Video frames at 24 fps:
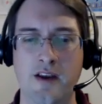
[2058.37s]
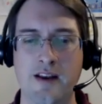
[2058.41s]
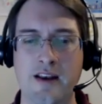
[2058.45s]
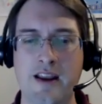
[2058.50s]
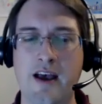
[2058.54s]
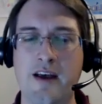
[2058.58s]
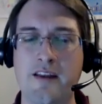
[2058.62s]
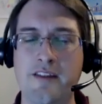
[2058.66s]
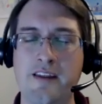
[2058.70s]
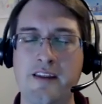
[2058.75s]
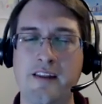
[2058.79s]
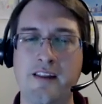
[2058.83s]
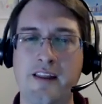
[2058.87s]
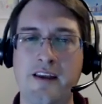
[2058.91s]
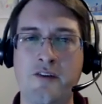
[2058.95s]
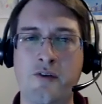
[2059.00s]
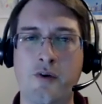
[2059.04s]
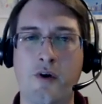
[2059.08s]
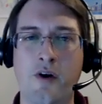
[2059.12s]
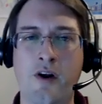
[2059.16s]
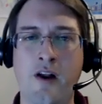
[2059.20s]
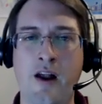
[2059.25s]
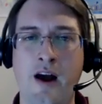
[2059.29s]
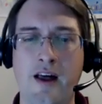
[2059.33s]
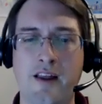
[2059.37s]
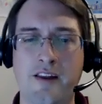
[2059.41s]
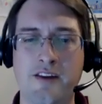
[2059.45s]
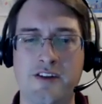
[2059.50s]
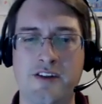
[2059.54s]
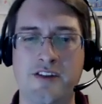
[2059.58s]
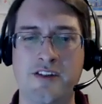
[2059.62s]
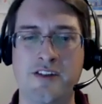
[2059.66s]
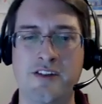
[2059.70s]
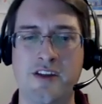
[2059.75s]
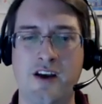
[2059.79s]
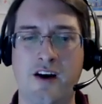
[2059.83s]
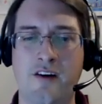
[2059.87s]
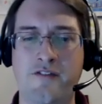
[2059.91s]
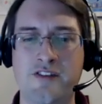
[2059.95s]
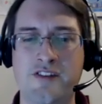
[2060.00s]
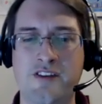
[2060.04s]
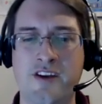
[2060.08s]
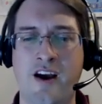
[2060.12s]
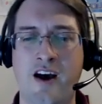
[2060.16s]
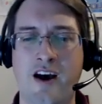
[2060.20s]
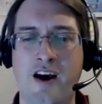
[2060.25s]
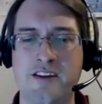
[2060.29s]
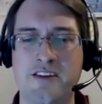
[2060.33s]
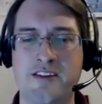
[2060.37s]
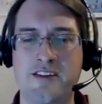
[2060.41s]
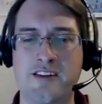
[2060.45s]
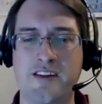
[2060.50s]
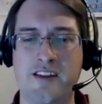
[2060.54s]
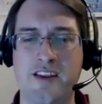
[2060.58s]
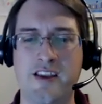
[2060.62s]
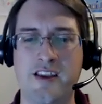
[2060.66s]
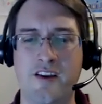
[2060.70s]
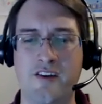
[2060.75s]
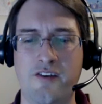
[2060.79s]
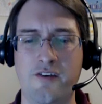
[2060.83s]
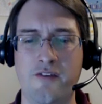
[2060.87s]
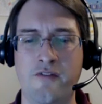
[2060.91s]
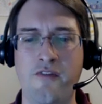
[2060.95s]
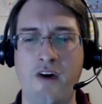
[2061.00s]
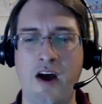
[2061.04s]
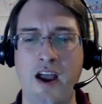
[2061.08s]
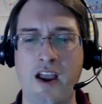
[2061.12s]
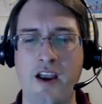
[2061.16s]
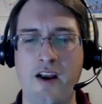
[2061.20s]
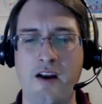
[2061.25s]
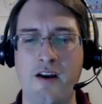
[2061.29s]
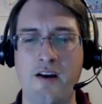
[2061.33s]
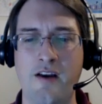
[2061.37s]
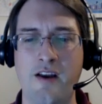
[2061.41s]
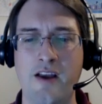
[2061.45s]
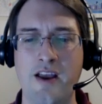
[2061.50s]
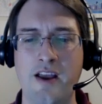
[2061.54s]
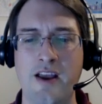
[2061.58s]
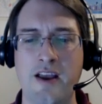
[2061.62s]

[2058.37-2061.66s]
Now, the Electoral College itself is constantly under fire,